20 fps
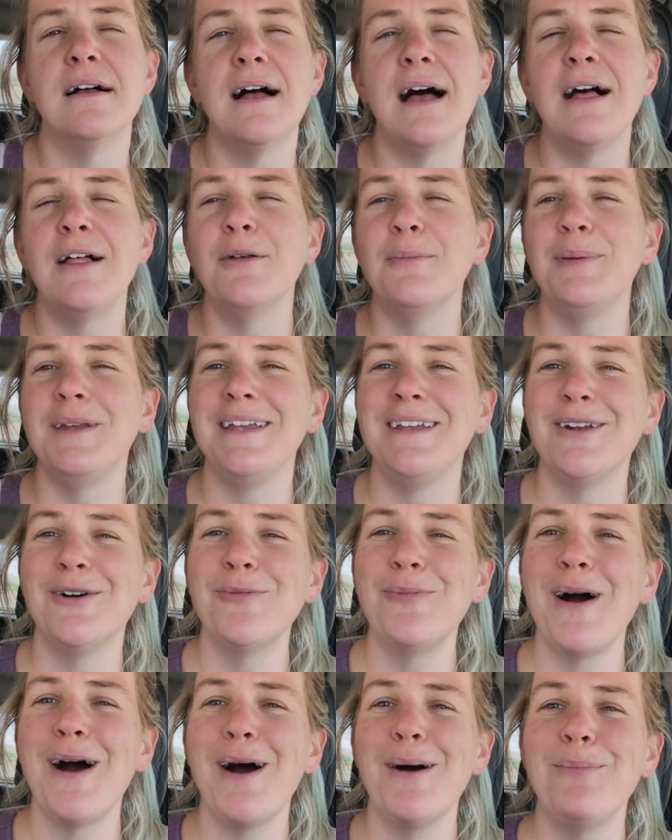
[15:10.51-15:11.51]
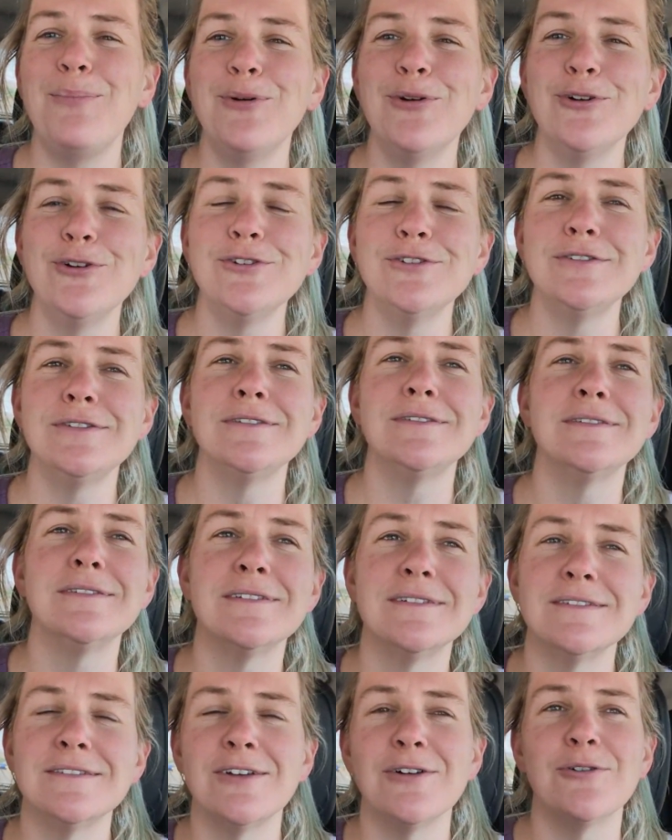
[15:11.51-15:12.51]
jalapeno poppers.
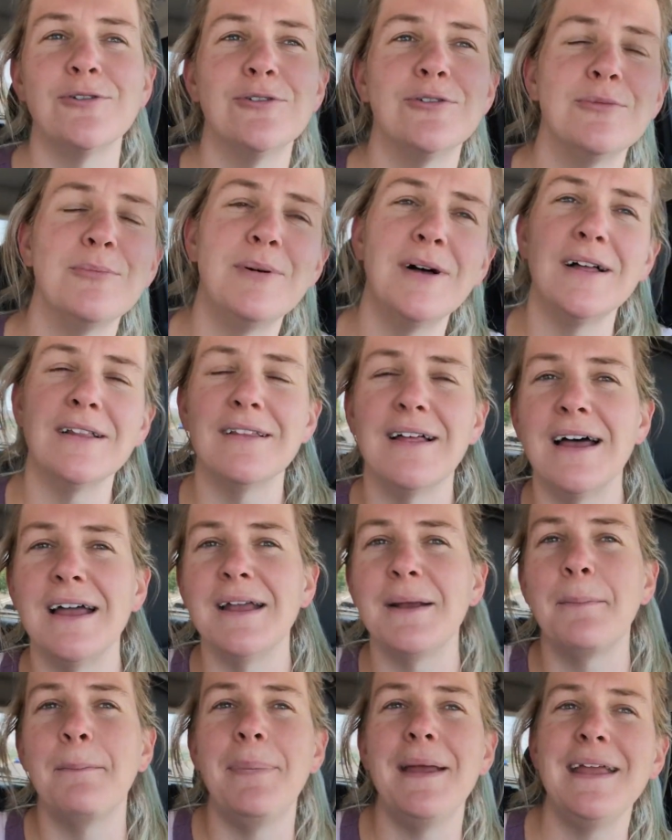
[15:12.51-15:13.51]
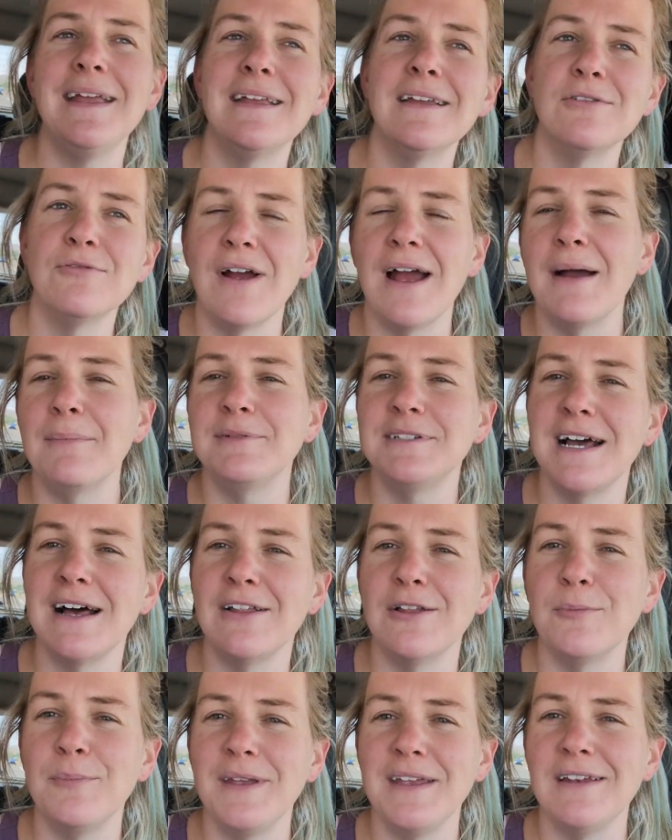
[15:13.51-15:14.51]
So, but like bacon wrapped
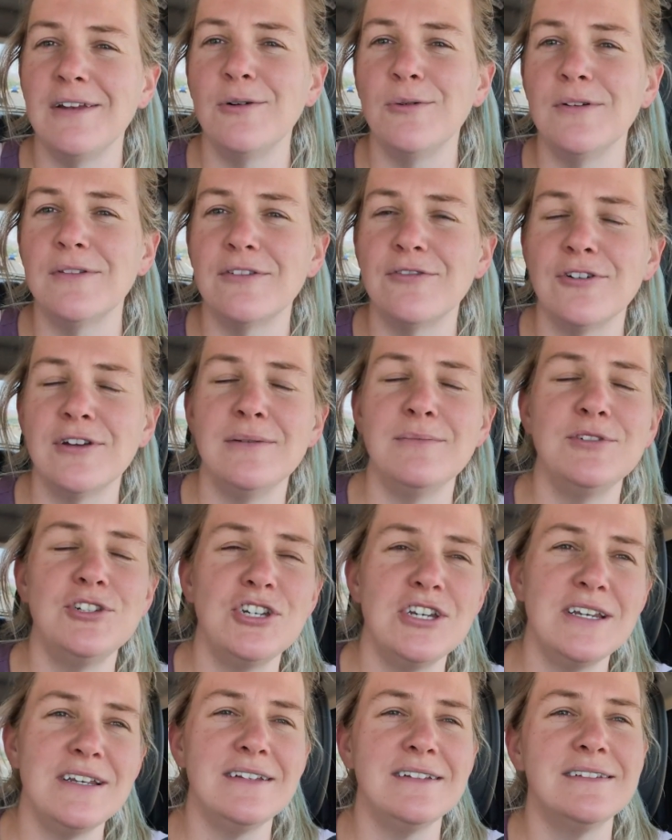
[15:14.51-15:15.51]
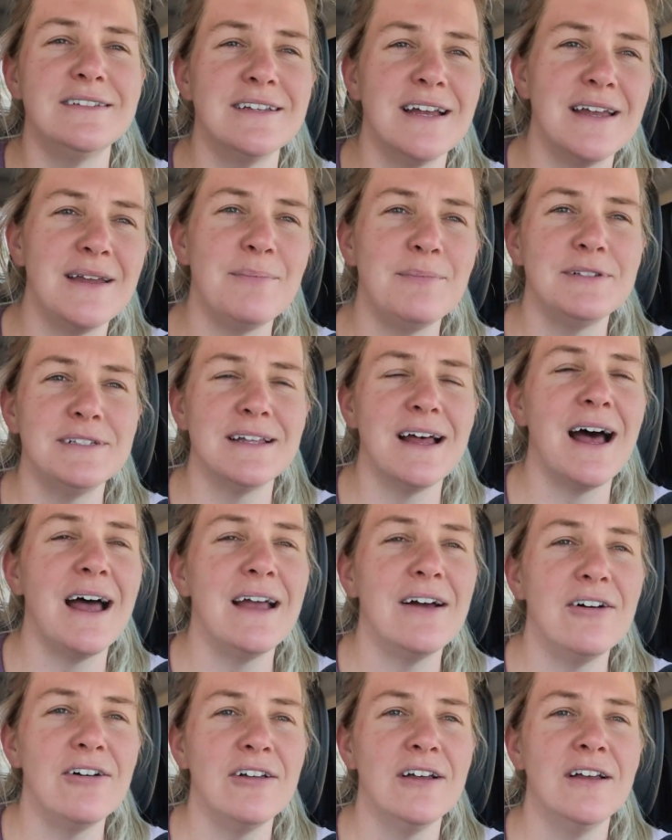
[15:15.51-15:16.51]
jalapeno with cream cheese type
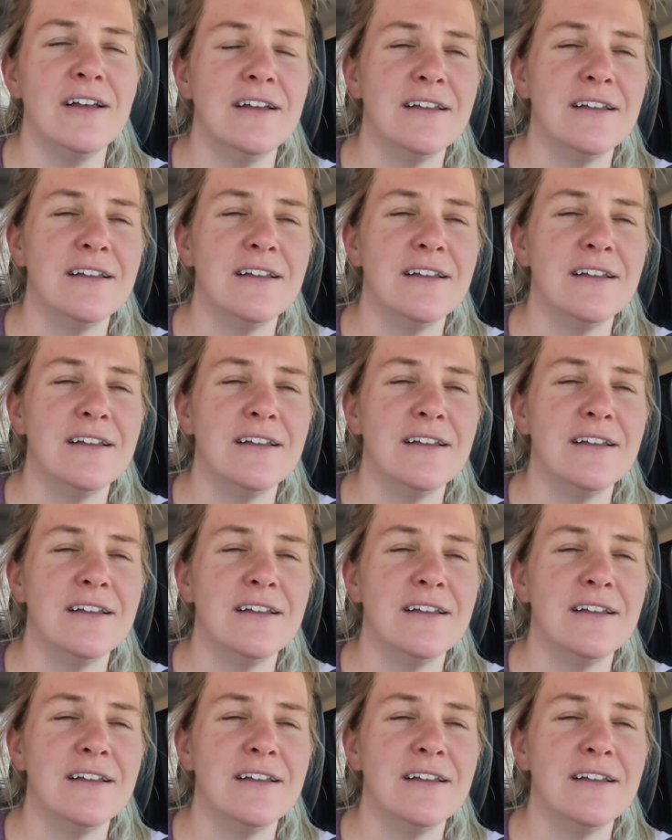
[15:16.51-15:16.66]
style,